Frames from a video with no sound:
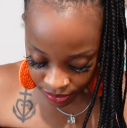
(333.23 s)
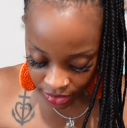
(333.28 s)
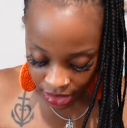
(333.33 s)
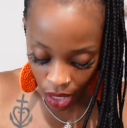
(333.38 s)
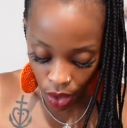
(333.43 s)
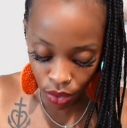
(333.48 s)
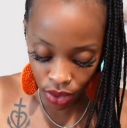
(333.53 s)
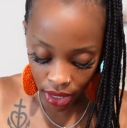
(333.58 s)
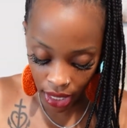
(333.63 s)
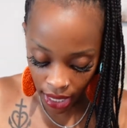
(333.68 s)

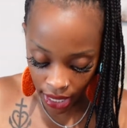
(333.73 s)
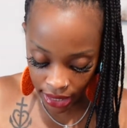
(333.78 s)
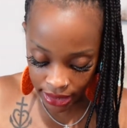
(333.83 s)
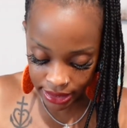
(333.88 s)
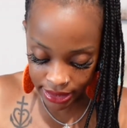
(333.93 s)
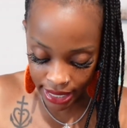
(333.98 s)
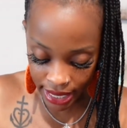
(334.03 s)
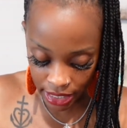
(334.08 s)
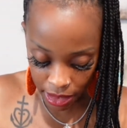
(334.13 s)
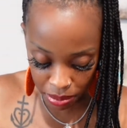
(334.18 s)
Okay,
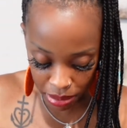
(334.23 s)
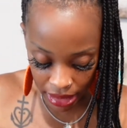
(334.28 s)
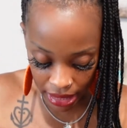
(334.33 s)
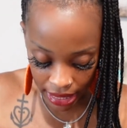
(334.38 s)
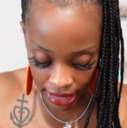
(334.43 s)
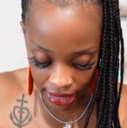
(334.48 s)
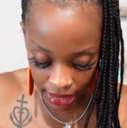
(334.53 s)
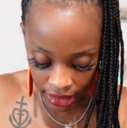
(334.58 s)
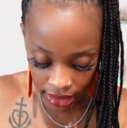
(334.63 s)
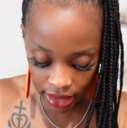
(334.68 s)
Teddy
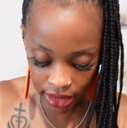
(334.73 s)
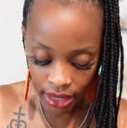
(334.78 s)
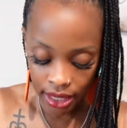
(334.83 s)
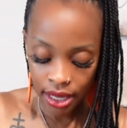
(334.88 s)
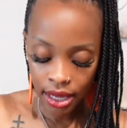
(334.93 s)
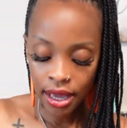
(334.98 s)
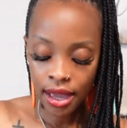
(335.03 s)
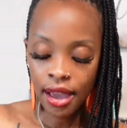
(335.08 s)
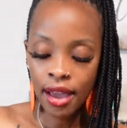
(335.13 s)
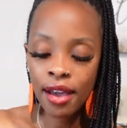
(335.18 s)

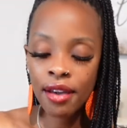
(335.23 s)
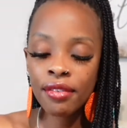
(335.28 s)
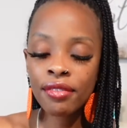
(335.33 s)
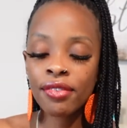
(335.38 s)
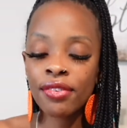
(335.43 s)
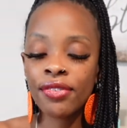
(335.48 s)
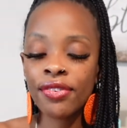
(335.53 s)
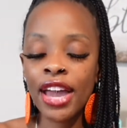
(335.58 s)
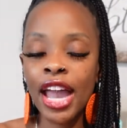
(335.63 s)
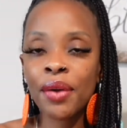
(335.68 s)

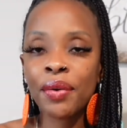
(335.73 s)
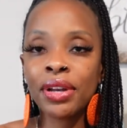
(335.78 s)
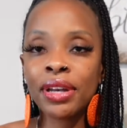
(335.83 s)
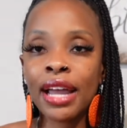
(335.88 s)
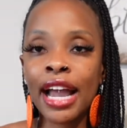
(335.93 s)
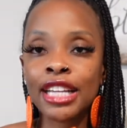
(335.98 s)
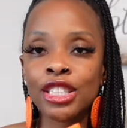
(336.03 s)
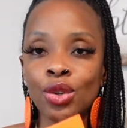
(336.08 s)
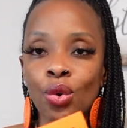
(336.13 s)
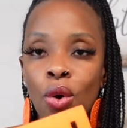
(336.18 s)
Blake. Very
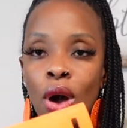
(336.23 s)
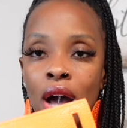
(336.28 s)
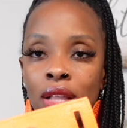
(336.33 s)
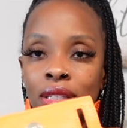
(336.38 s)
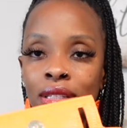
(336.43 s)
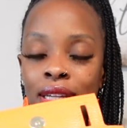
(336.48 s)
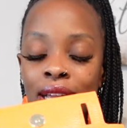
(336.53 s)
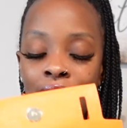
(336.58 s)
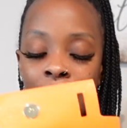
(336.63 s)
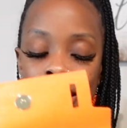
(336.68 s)
nice
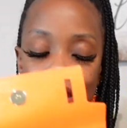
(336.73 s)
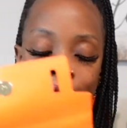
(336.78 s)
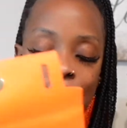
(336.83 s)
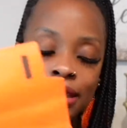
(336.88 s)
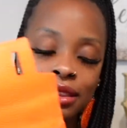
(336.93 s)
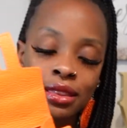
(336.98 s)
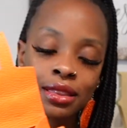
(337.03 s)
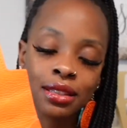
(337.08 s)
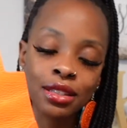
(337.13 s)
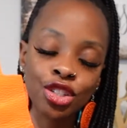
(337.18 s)
quality. I
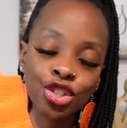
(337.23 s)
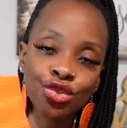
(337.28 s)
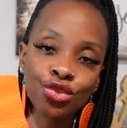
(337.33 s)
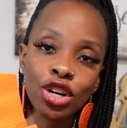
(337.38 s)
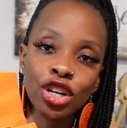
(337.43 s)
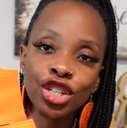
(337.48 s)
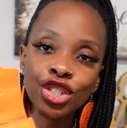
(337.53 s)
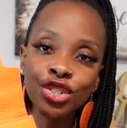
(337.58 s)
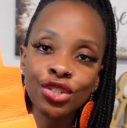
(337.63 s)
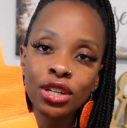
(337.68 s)
like the
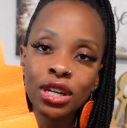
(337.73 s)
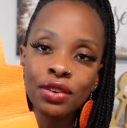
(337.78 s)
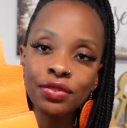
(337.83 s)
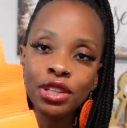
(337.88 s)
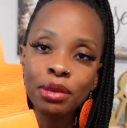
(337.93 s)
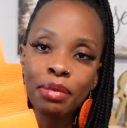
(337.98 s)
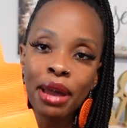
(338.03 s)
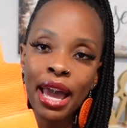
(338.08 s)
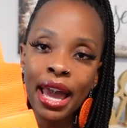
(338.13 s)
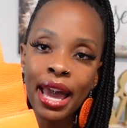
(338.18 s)
structure of
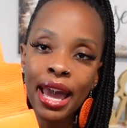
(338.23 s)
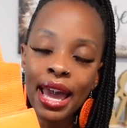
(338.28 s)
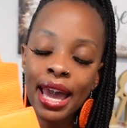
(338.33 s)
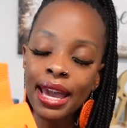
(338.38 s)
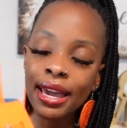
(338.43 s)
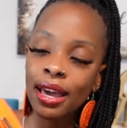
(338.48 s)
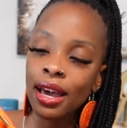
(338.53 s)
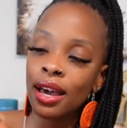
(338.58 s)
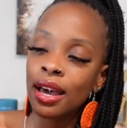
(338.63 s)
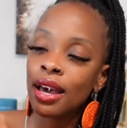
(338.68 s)
the
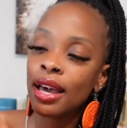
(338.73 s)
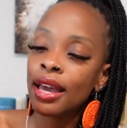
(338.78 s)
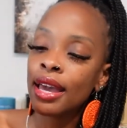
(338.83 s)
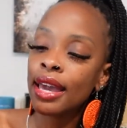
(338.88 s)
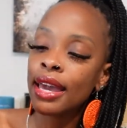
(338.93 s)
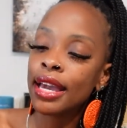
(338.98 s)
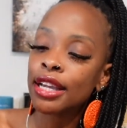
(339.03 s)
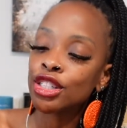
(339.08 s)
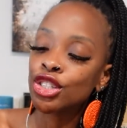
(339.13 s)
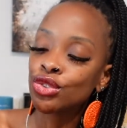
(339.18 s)
bag.
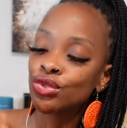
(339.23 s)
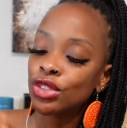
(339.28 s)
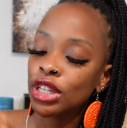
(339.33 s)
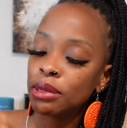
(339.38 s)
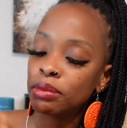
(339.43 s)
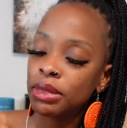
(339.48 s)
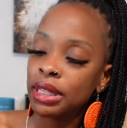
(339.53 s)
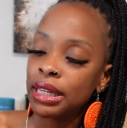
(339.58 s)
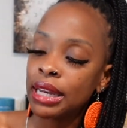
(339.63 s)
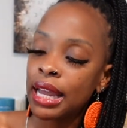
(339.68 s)

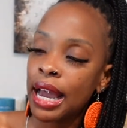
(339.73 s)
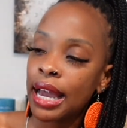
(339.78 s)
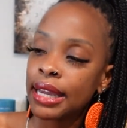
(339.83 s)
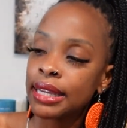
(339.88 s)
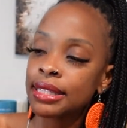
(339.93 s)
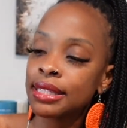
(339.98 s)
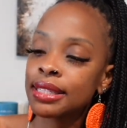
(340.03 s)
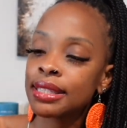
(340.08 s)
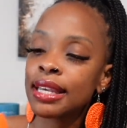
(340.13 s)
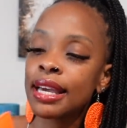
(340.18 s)
Extremely
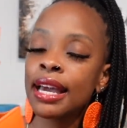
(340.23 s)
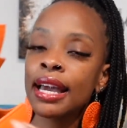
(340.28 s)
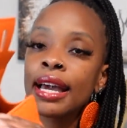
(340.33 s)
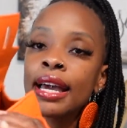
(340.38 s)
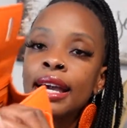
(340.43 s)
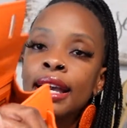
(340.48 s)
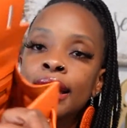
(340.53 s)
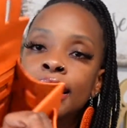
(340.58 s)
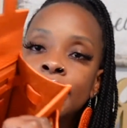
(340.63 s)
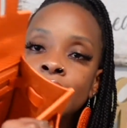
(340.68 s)
nice.
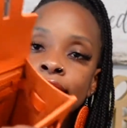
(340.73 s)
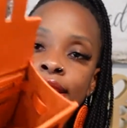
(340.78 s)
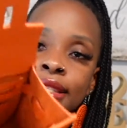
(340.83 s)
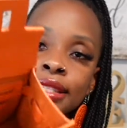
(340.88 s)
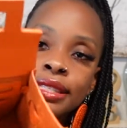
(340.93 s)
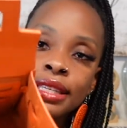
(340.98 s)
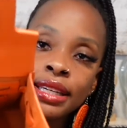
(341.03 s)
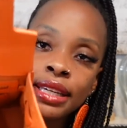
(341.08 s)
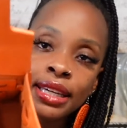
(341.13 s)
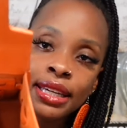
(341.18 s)
This is
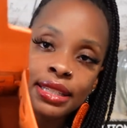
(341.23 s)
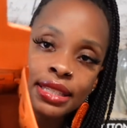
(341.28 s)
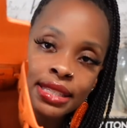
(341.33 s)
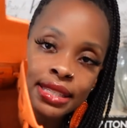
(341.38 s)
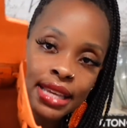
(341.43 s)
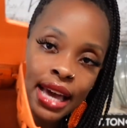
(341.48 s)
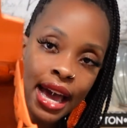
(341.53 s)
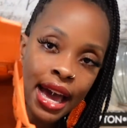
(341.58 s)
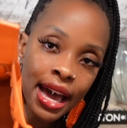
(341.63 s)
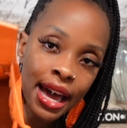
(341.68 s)
the
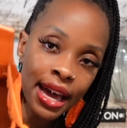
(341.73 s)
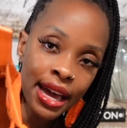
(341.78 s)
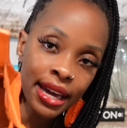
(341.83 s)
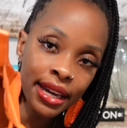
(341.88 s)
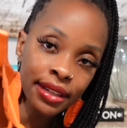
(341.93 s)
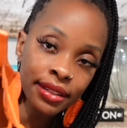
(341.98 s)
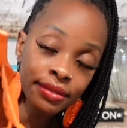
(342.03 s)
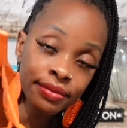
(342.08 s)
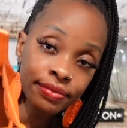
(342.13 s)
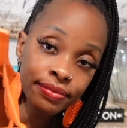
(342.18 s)

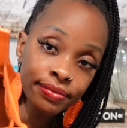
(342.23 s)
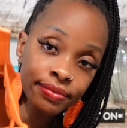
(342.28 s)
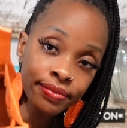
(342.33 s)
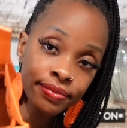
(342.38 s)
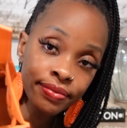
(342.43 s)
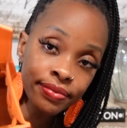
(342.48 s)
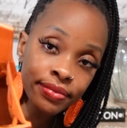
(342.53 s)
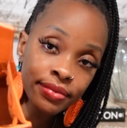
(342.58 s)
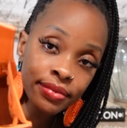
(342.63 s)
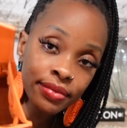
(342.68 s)
inside.
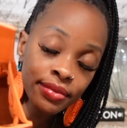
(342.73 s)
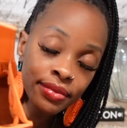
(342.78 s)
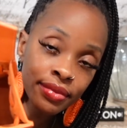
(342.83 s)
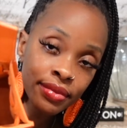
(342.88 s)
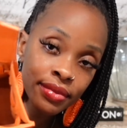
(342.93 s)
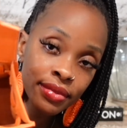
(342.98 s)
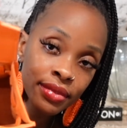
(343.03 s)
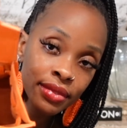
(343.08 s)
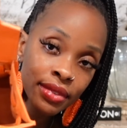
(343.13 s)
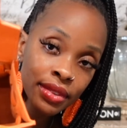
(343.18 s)

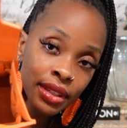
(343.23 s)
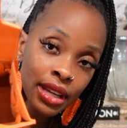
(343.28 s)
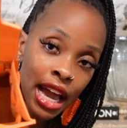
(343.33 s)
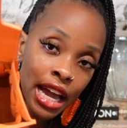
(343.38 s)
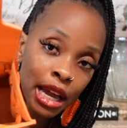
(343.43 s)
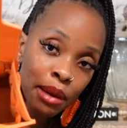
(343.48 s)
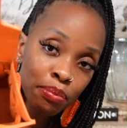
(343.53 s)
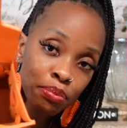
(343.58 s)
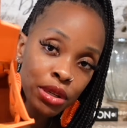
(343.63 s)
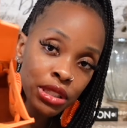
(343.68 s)
I
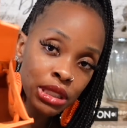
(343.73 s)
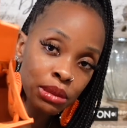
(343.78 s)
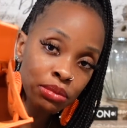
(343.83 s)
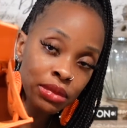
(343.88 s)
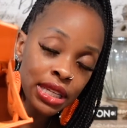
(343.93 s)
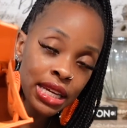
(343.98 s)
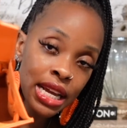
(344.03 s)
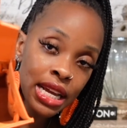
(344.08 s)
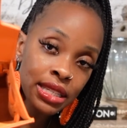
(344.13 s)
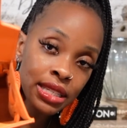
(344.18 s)
can put some
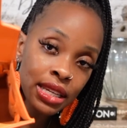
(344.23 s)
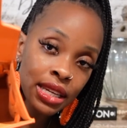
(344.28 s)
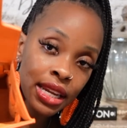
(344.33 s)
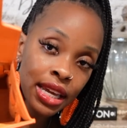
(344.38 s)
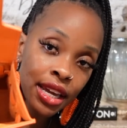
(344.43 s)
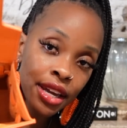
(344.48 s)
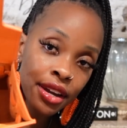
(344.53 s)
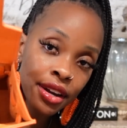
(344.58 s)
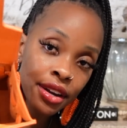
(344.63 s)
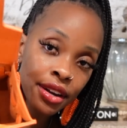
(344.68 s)
things in
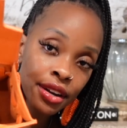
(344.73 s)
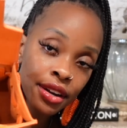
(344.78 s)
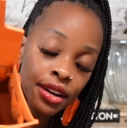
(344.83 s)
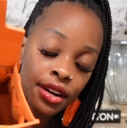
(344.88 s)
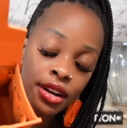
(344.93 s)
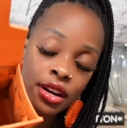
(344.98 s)
there.